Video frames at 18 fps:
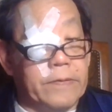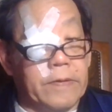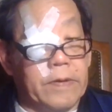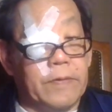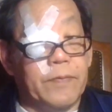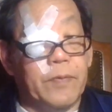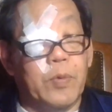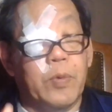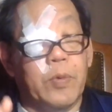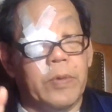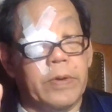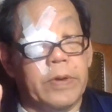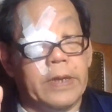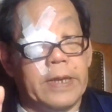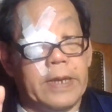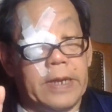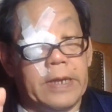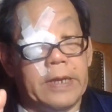
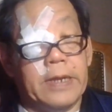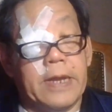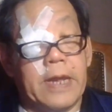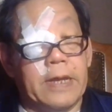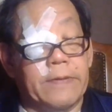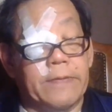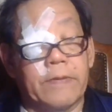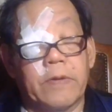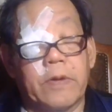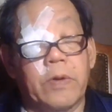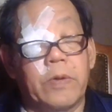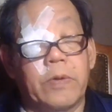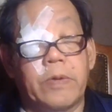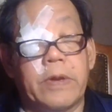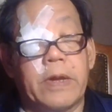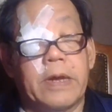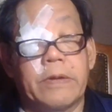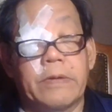self-quarantine hasn't
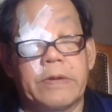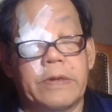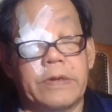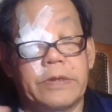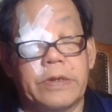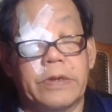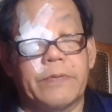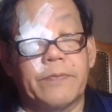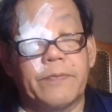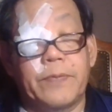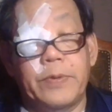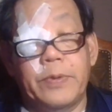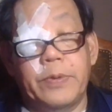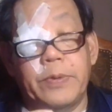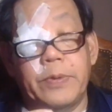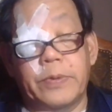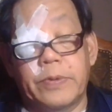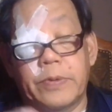go down to junk
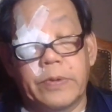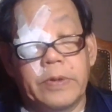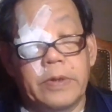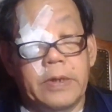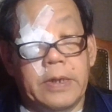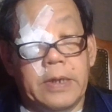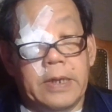food or